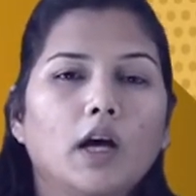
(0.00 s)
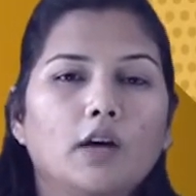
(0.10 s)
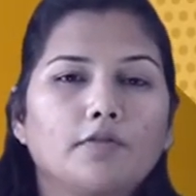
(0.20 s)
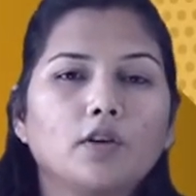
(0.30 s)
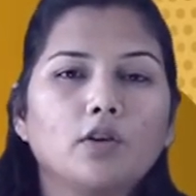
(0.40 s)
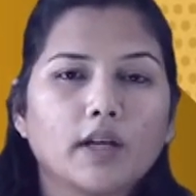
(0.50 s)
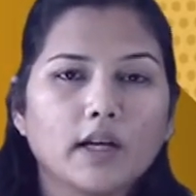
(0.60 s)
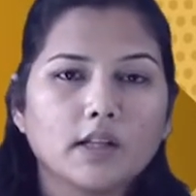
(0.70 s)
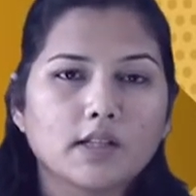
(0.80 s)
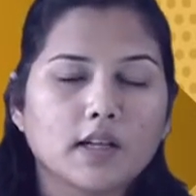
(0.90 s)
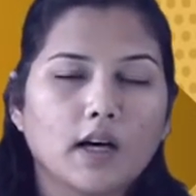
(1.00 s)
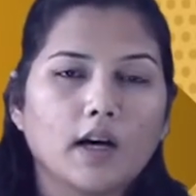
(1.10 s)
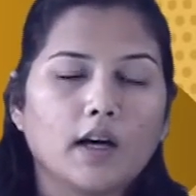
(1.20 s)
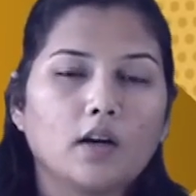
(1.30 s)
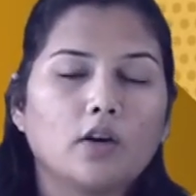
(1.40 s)
If you look at the
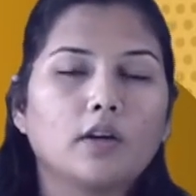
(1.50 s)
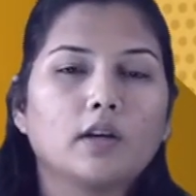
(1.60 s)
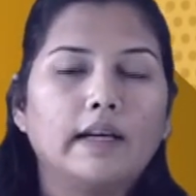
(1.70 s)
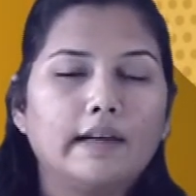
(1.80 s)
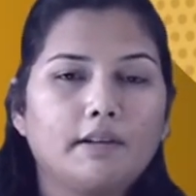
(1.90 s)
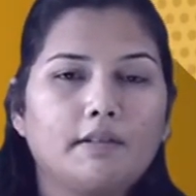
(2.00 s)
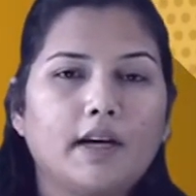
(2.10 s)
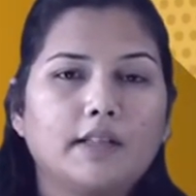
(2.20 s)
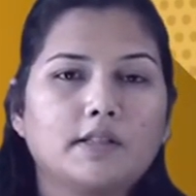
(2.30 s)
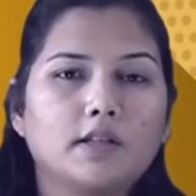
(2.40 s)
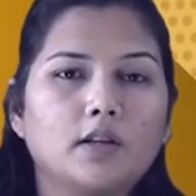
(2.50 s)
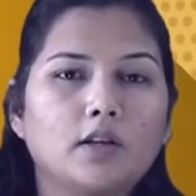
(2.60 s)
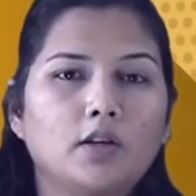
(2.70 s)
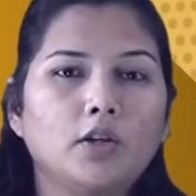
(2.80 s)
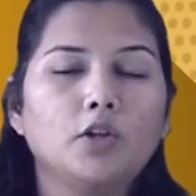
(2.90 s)
sky on a clear night,
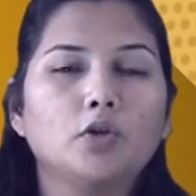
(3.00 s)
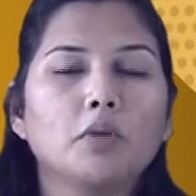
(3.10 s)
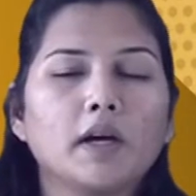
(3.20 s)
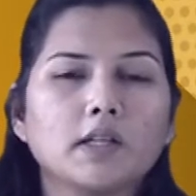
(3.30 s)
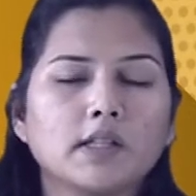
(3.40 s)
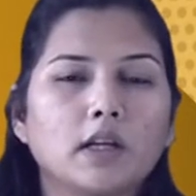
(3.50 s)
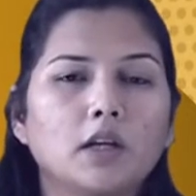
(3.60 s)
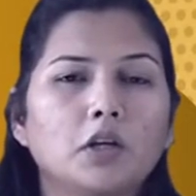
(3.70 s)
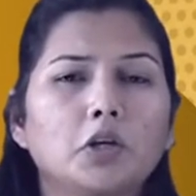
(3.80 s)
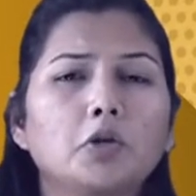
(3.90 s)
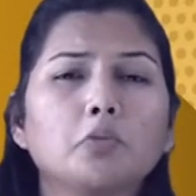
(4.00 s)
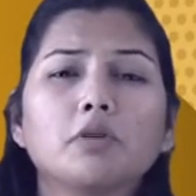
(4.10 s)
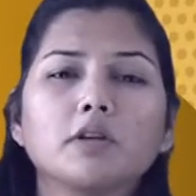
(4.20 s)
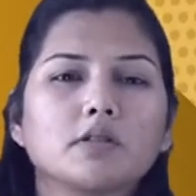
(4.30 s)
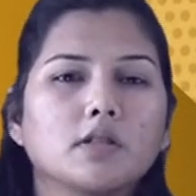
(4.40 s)
you might see
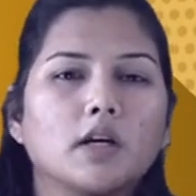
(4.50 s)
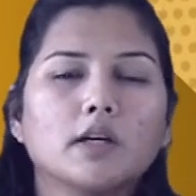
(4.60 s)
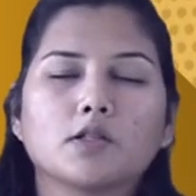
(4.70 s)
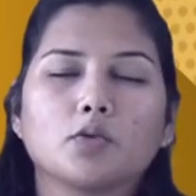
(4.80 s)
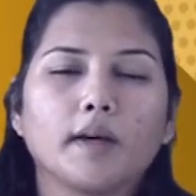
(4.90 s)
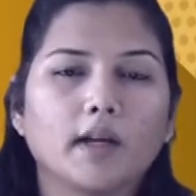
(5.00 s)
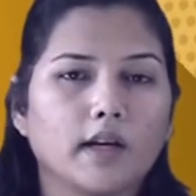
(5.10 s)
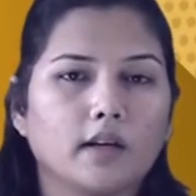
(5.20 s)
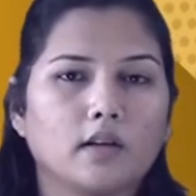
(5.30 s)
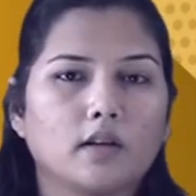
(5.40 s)
numerous stars twinkling.